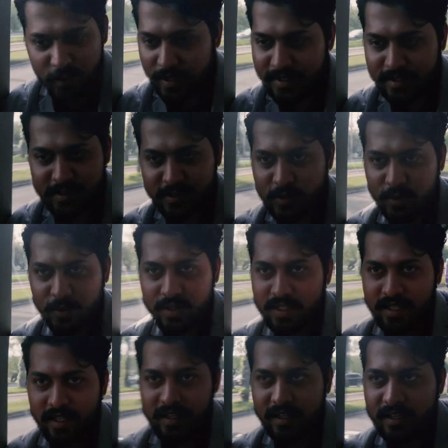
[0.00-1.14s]
it is true.
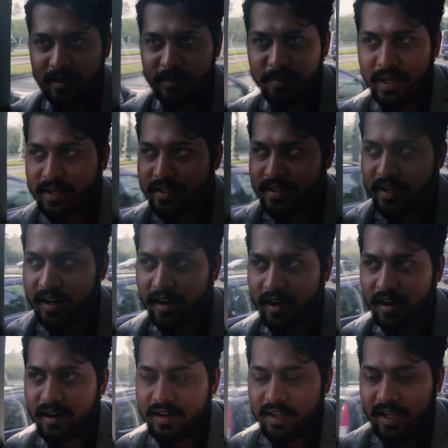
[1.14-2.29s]
But
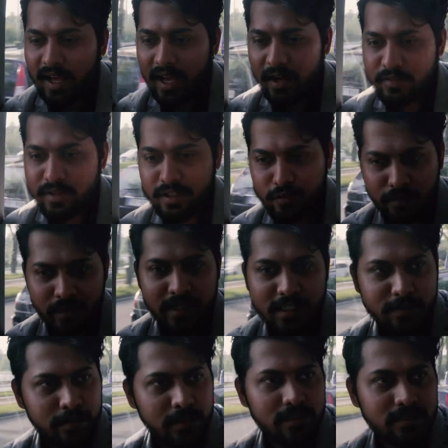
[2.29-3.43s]
having a Finnish
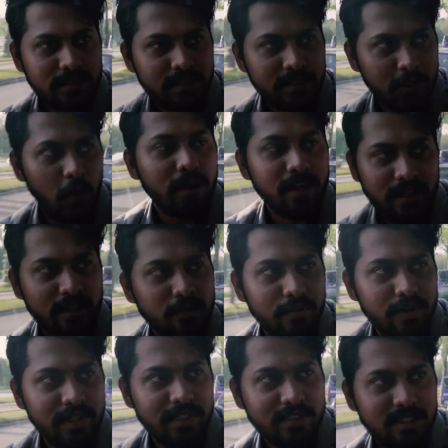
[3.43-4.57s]
person talking in
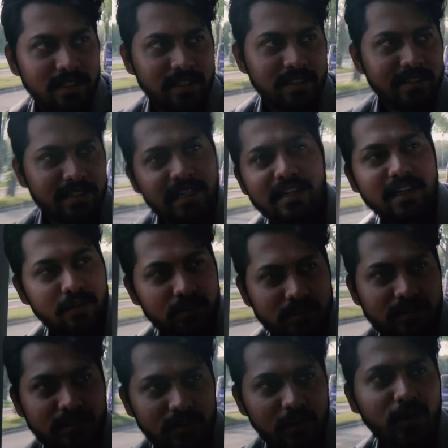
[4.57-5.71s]
Finnish still gives,
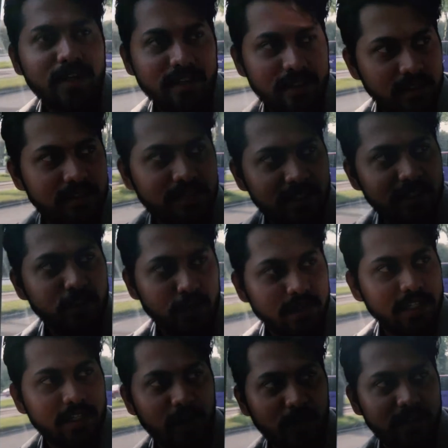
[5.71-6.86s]
okay, a sense of
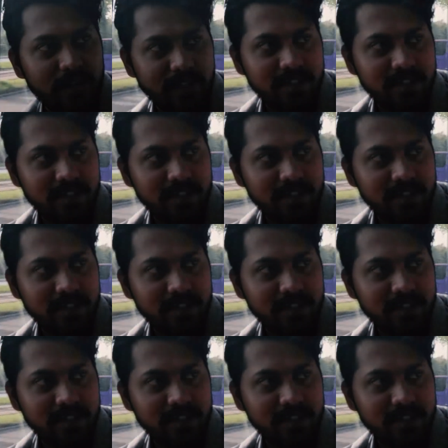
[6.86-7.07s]
security.